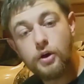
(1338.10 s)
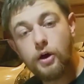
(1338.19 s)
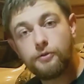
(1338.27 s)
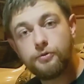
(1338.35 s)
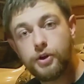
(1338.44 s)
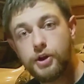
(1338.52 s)

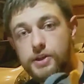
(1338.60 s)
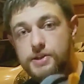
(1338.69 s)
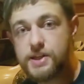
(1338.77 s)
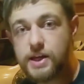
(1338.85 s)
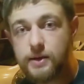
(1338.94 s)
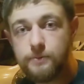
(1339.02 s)
hopefully you can
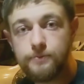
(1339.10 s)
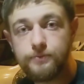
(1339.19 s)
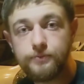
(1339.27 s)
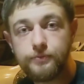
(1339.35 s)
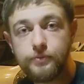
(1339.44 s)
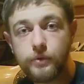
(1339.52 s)
see,
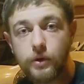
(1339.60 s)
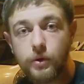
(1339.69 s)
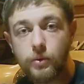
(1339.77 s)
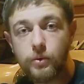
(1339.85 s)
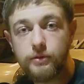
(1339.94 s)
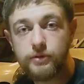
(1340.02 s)

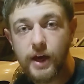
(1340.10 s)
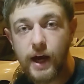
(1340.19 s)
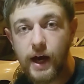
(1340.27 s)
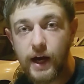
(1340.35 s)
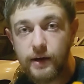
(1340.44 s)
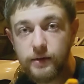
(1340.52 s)
we've
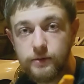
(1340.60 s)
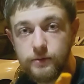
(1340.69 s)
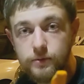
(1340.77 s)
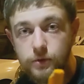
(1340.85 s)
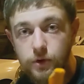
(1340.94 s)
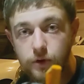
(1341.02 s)
got
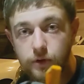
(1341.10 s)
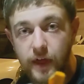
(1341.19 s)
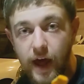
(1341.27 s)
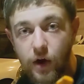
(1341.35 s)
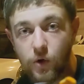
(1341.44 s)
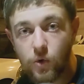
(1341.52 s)

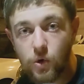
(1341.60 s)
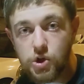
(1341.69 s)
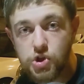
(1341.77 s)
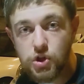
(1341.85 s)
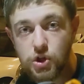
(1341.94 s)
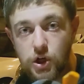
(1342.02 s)
that
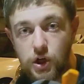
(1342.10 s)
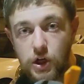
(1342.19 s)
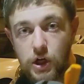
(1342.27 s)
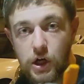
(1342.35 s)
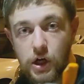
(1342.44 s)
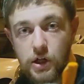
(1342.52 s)
orange look
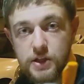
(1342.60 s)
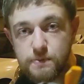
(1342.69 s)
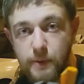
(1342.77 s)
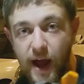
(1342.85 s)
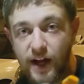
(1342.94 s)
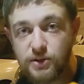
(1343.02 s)
gone. It's
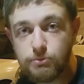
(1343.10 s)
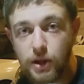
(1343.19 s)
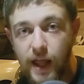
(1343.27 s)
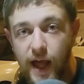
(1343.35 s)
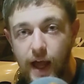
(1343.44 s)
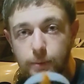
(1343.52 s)
back to
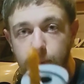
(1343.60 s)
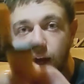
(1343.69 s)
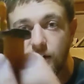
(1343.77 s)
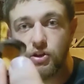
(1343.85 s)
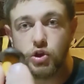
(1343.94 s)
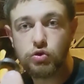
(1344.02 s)
black,
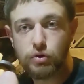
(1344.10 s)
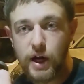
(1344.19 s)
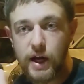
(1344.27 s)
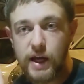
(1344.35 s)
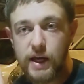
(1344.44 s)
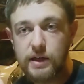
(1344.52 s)
back to
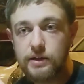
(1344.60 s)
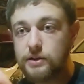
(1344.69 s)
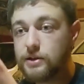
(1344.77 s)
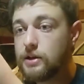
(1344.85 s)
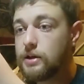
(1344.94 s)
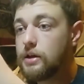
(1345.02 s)
gray.
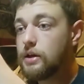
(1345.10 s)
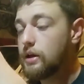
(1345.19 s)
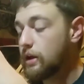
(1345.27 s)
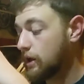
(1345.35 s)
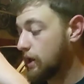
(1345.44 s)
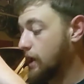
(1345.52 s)

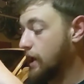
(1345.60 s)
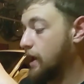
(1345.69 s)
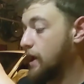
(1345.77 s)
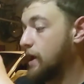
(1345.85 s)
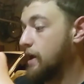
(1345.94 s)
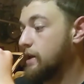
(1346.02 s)

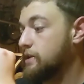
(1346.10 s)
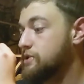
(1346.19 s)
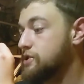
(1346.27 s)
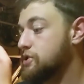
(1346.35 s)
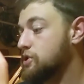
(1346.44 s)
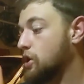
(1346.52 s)
And
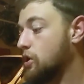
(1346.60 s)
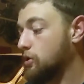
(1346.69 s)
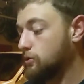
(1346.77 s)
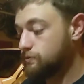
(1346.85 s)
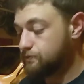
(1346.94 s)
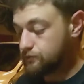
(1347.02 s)

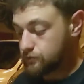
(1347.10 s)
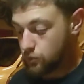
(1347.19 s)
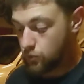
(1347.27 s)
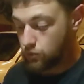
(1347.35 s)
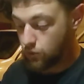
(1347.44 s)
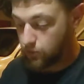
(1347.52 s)
so
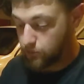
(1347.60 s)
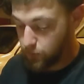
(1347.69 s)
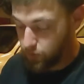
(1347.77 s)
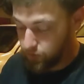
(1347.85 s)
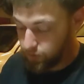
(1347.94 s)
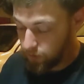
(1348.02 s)
we'll
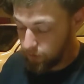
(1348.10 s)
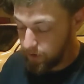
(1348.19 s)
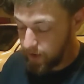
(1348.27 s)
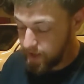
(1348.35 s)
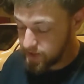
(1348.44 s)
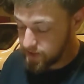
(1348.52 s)
remove our
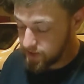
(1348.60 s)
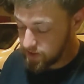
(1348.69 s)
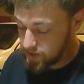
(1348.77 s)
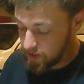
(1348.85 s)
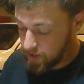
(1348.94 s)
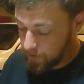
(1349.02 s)
masking
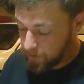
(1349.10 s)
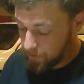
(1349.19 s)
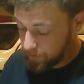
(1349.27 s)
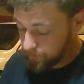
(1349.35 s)
tape,